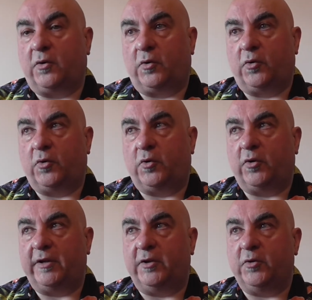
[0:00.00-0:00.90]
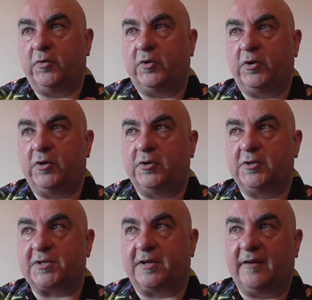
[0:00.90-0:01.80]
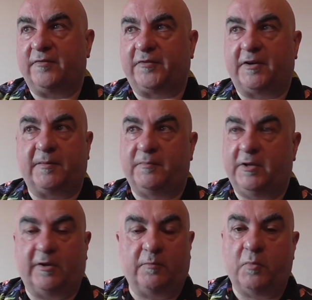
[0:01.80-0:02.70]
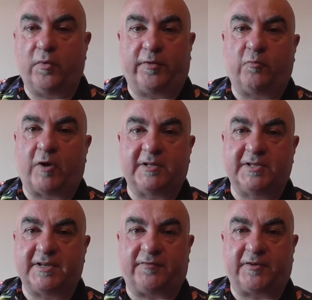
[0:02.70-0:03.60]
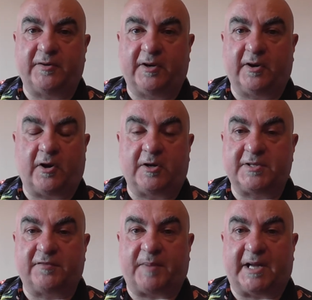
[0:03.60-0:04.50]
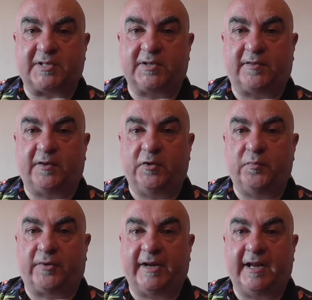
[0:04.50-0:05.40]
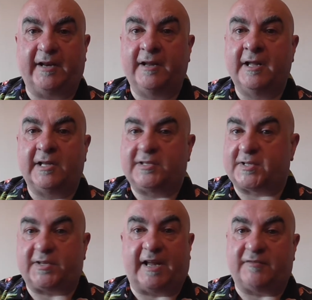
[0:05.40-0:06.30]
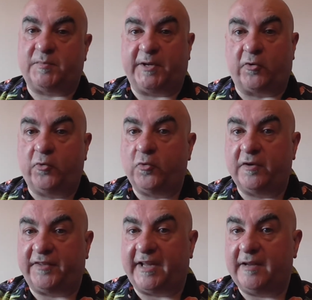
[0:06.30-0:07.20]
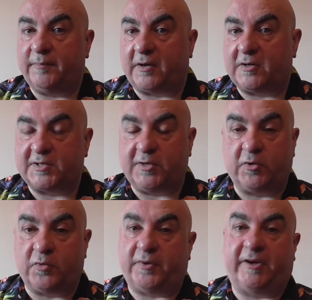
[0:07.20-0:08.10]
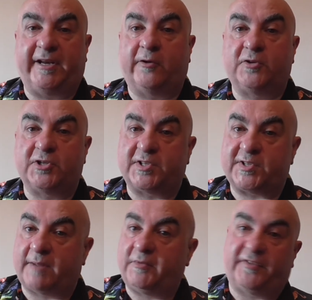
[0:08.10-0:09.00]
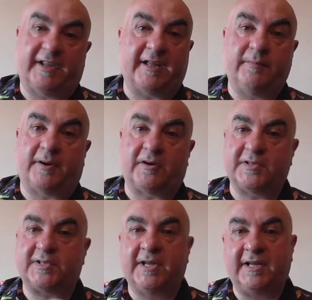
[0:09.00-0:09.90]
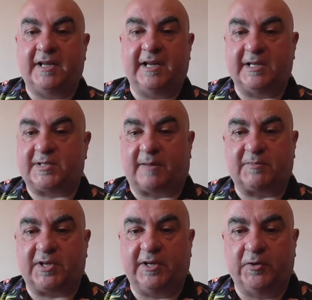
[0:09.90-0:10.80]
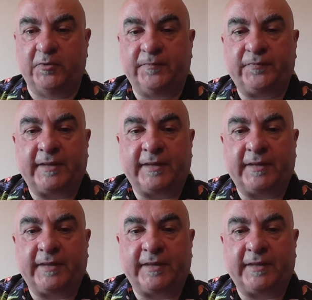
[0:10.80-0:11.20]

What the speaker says: or you could have more than one different kind of pattern that you bring in. It doesn't have to be on all of the 8 bars. You could put it in on just some of the 8 bars. It's up to you.